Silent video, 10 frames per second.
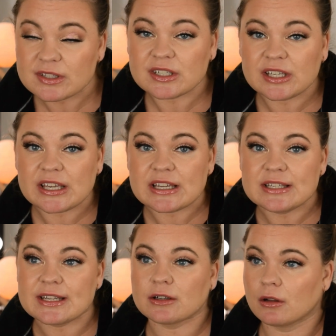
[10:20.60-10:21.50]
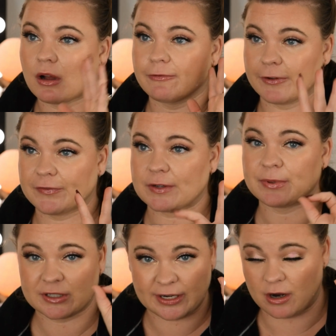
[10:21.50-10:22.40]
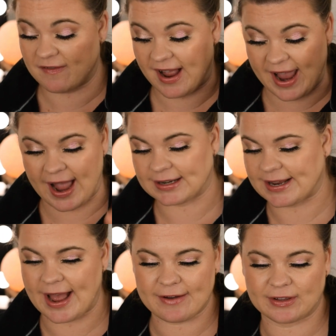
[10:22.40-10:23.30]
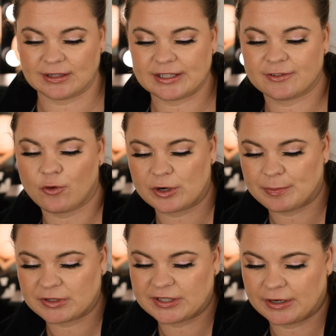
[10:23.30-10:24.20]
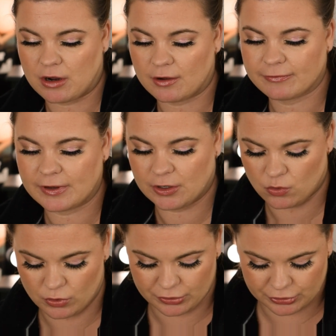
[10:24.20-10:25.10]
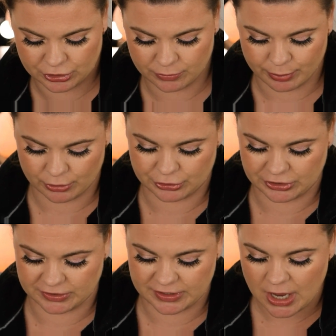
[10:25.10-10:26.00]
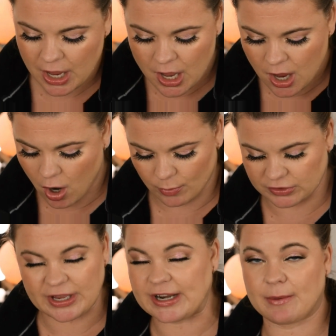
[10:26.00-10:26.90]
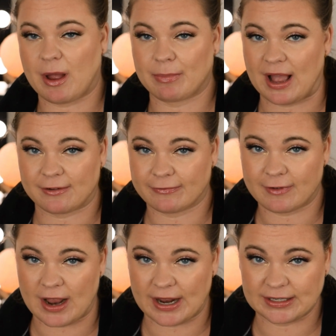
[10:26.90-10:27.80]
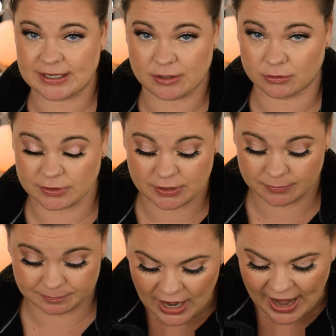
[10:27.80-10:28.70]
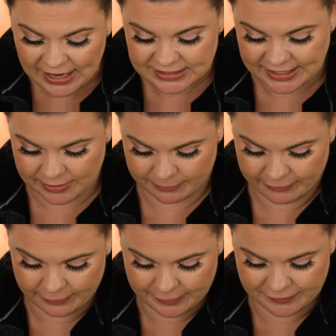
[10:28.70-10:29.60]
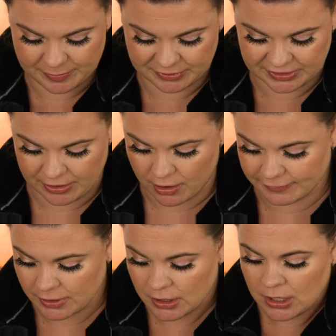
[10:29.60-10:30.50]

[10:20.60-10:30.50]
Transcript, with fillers: the key deal, 50% off. I had to have at least 40% off in order to purchase almost any of my Black Friday deals. I had to get them for 50% off.